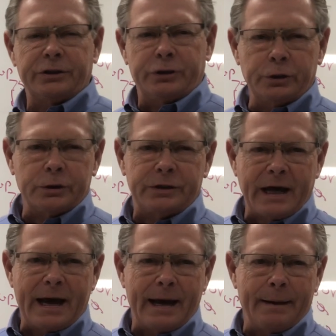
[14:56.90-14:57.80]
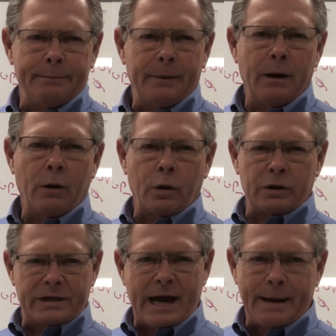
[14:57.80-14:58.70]
a dual time or a
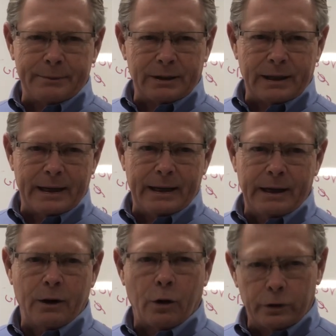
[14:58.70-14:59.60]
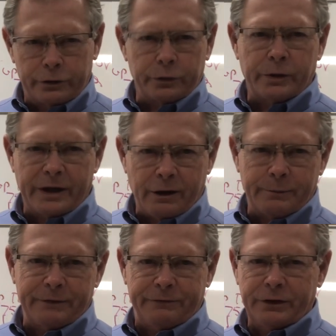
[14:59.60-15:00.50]
time delay or a dual
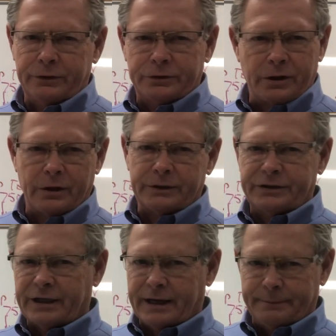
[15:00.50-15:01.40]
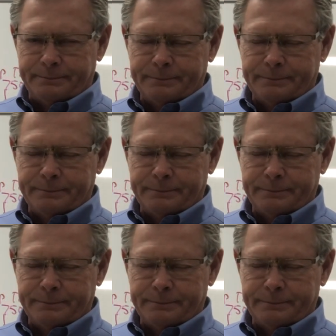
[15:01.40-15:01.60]
element fuse. They're all the same.